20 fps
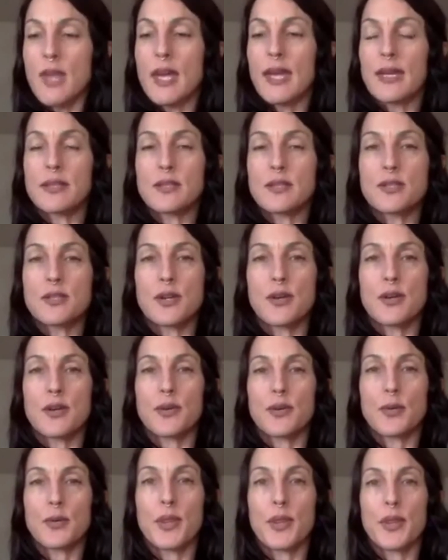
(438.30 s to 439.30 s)

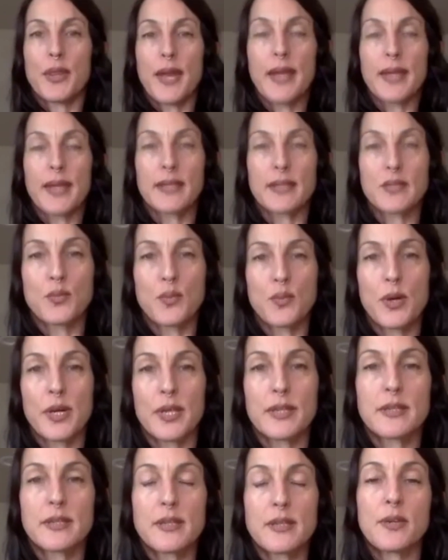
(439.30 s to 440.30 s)
so that is
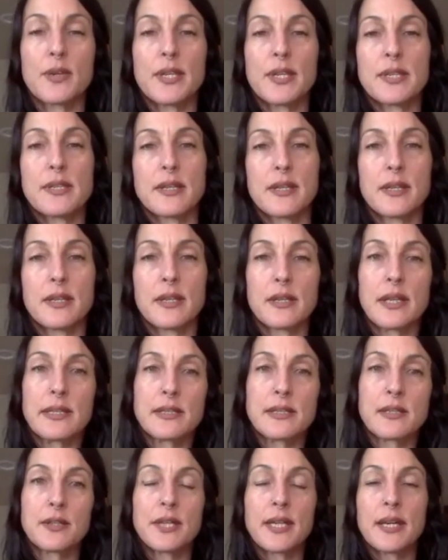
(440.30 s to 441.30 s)
what Odissi, Indian
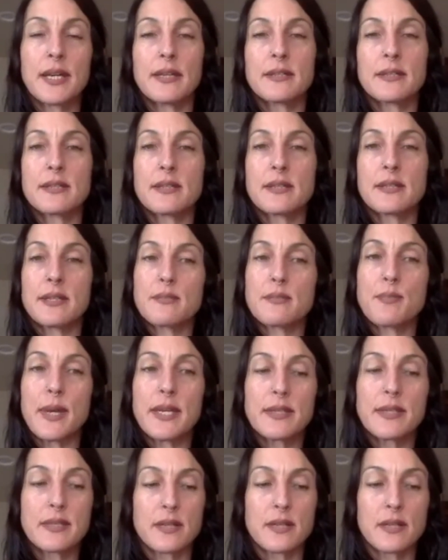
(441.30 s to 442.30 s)
classical dance, is
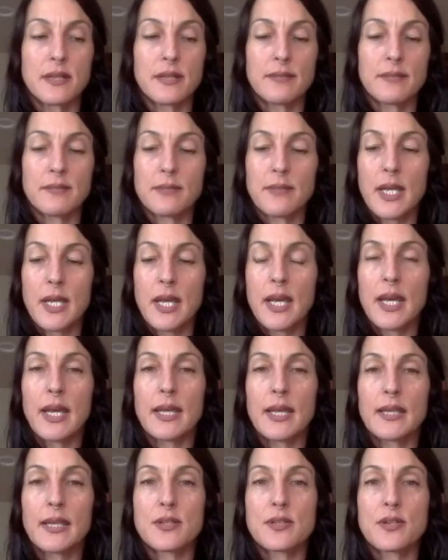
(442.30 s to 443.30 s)
based on.
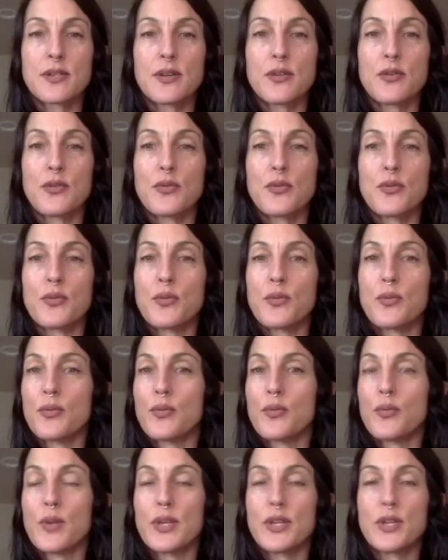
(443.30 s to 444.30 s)
And so
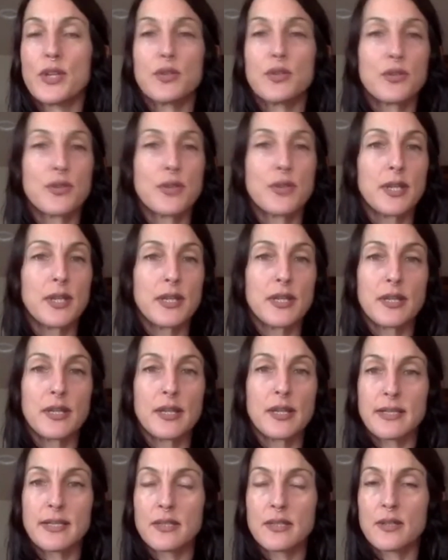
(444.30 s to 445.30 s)
when you do the Indian
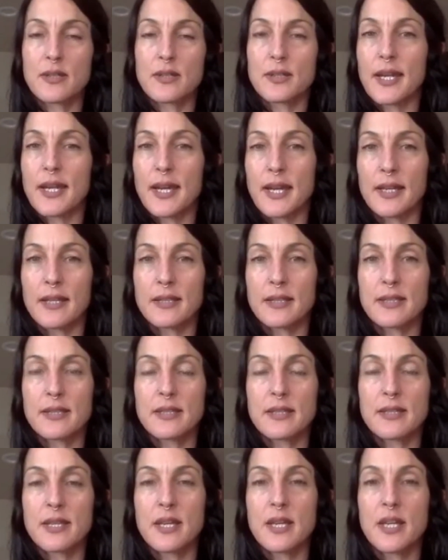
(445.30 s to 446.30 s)
classical
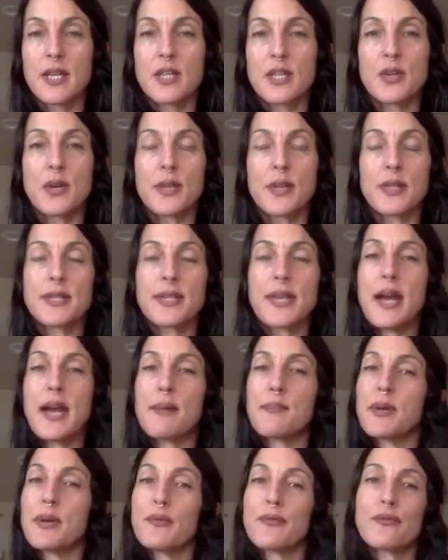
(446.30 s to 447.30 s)
dance, you are
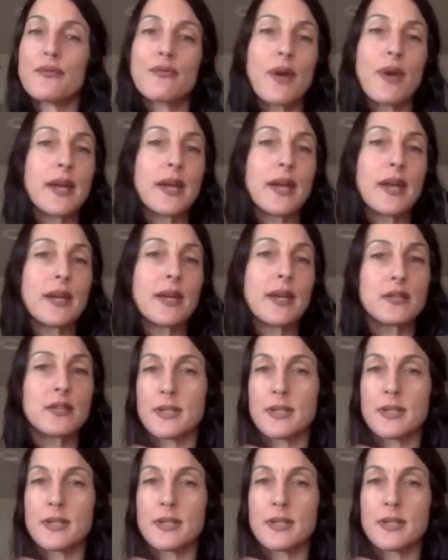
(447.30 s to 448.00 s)
tapping right into